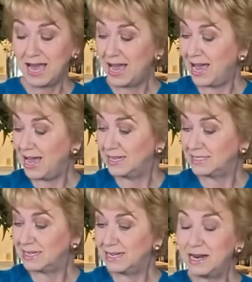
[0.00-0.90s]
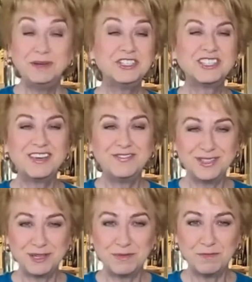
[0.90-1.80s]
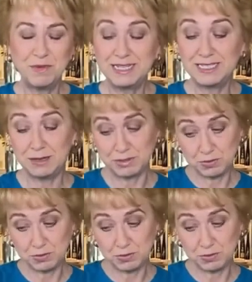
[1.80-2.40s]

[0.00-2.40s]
And let me just give you some of my tips.